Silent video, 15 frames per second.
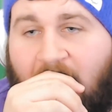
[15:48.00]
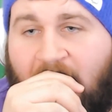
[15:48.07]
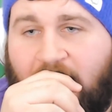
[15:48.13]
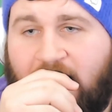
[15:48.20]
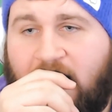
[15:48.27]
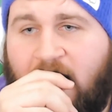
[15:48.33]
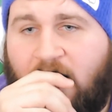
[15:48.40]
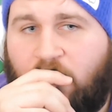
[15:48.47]

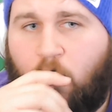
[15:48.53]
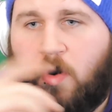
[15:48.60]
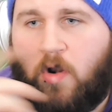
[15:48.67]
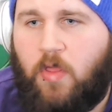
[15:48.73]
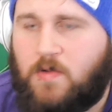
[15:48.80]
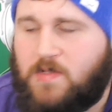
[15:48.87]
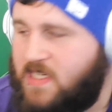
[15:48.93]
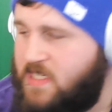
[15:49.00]
did have one
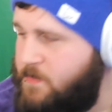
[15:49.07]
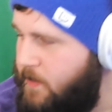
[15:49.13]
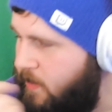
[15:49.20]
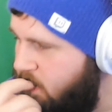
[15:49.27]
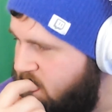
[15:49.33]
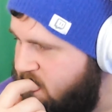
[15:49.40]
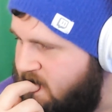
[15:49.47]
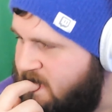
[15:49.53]
of those
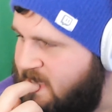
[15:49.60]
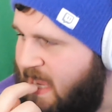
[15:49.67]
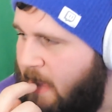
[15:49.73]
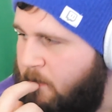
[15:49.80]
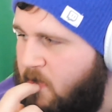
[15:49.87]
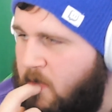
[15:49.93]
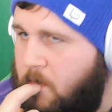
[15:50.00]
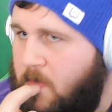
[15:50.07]
experiences
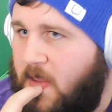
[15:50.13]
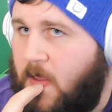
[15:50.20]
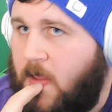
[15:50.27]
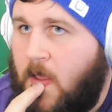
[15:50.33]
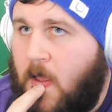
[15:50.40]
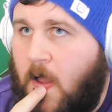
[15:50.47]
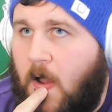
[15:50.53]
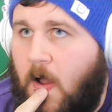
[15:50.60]
happen to me.
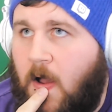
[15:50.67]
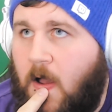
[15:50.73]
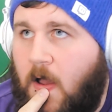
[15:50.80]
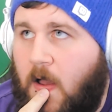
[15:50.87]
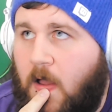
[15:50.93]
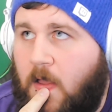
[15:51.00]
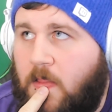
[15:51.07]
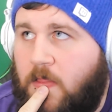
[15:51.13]

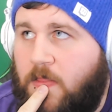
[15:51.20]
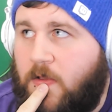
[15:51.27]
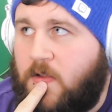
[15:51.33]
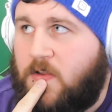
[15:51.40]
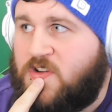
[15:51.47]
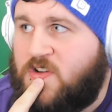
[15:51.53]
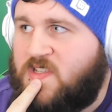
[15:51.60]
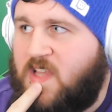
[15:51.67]

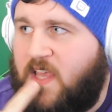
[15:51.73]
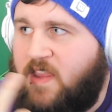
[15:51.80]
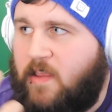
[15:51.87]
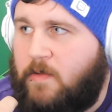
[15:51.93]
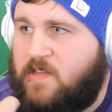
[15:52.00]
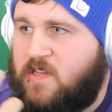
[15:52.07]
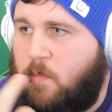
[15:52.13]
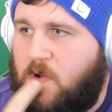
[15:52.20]
Just like
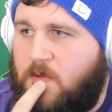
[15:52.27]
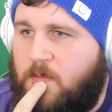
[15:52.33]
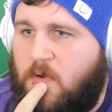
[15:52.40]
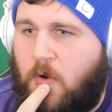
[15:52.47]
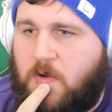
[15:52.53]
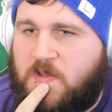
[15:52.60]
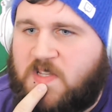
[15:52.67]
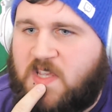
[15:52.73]
someone
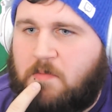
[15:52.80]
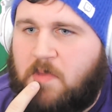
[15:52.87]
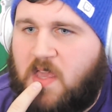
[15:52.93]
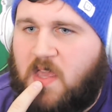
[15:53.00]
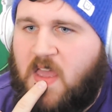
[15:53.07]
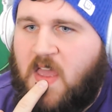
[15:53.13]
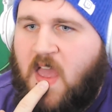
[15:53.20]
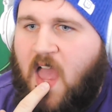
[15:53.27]
noticing
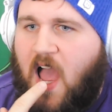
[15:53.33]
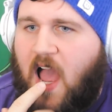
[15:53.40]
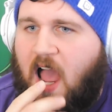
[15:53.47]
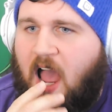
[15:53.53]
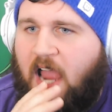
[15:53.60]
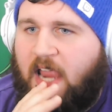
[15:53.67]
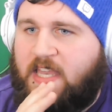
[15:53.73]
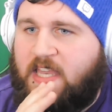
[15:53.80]
me.
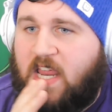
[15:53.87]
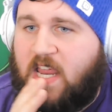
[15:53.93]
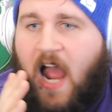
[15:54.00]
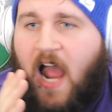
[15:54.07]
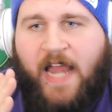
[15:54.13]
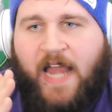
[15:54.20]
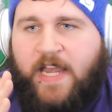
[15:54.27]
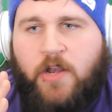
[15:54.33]
I
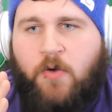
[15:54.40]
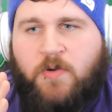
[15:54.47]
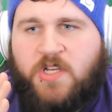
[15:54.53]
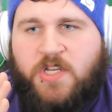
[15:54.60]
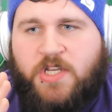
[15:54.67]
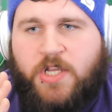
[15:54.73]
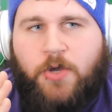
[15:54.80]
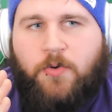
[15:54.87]
didn't know what
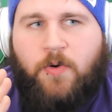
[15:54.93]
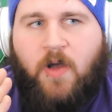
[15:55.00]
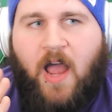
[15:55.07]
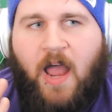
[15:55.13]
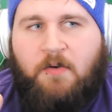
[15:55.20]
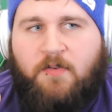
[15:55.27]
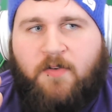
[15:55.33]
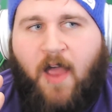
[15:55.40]
to do.
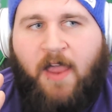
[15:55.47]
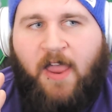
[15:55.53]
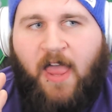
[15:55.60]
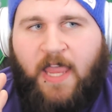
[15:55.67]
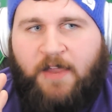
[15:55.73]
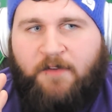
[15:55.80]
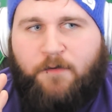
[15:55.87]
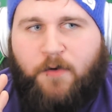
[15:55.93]
I
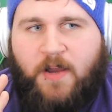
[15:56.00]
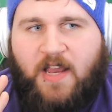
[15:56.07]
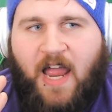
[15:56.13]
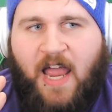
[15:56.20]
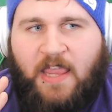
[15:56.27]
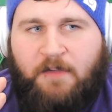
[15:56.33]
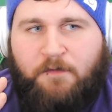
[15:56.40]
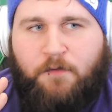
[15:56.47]

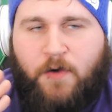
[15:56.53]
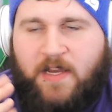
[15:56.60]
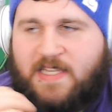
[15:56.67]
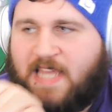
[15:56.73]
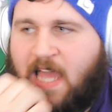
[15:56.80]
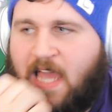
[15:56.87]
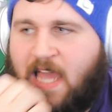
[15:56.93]
freaked out.